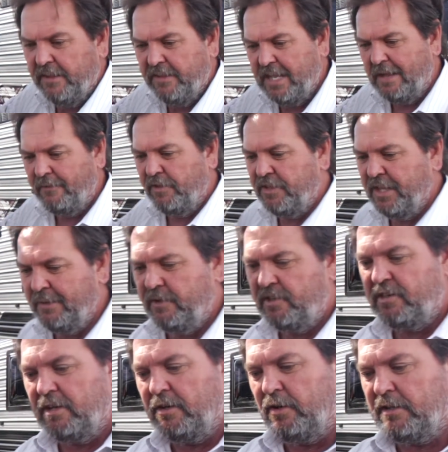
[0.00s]
The other thing we
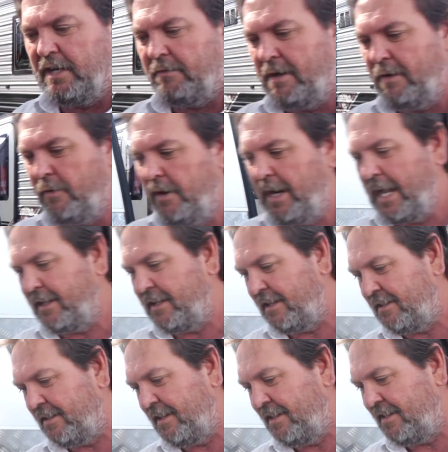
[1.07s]
should look at while we're at
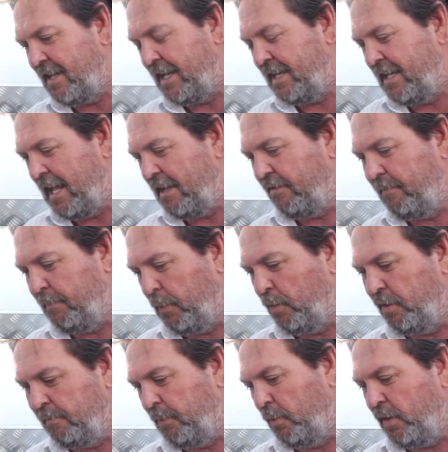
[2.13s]
this is another
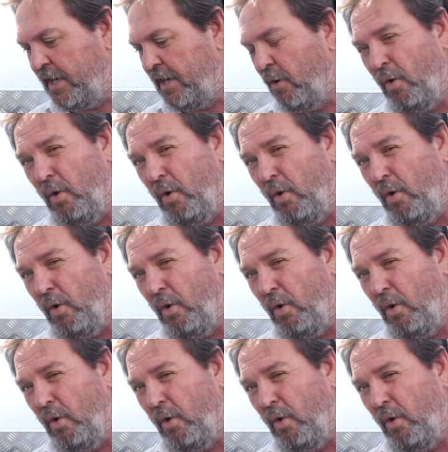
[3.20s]
important point.